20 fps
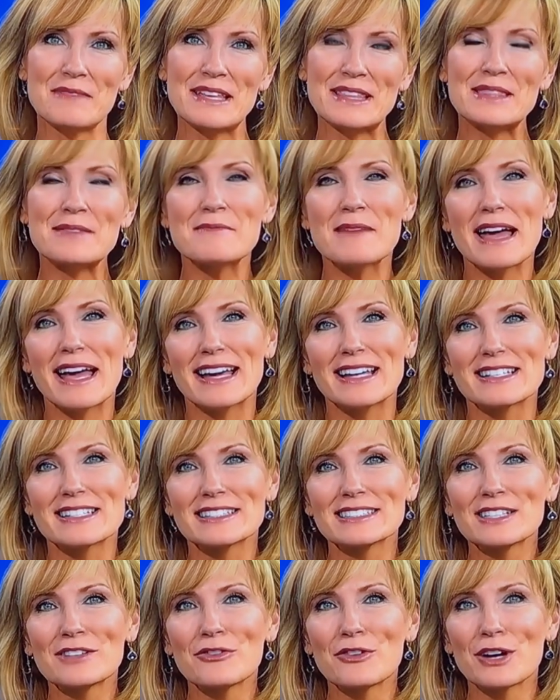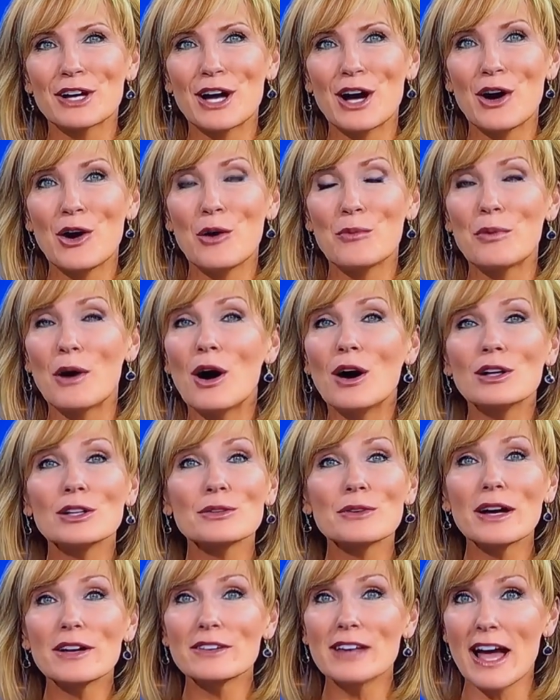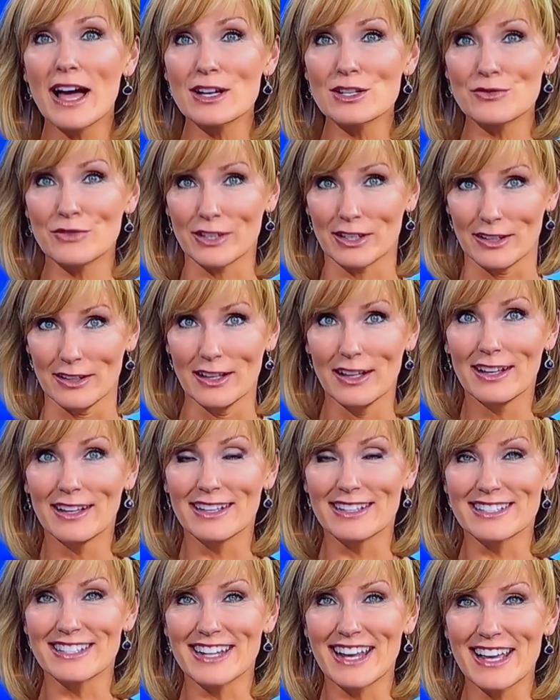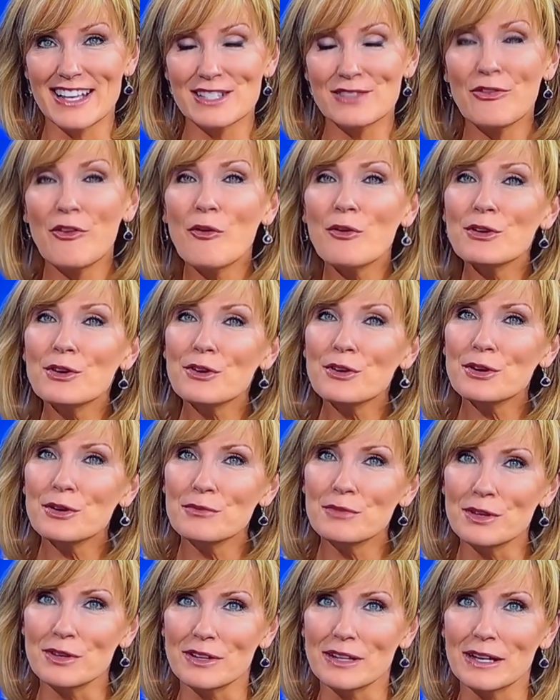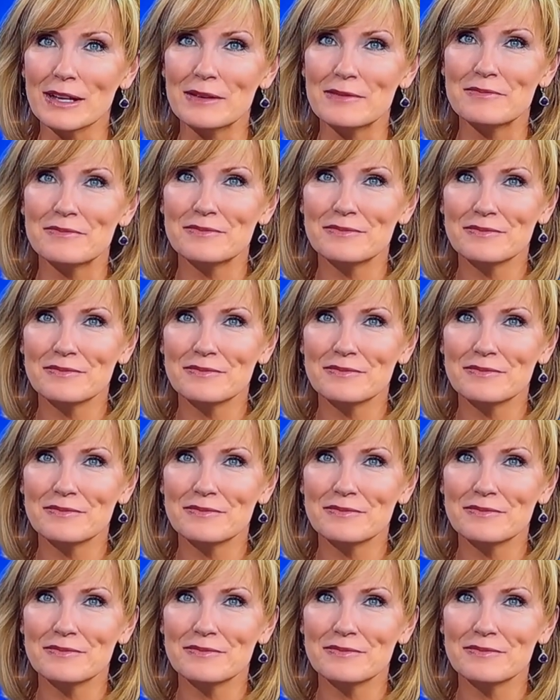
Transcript: Meet the man delivering hope all around Nashville in today's For Your Community.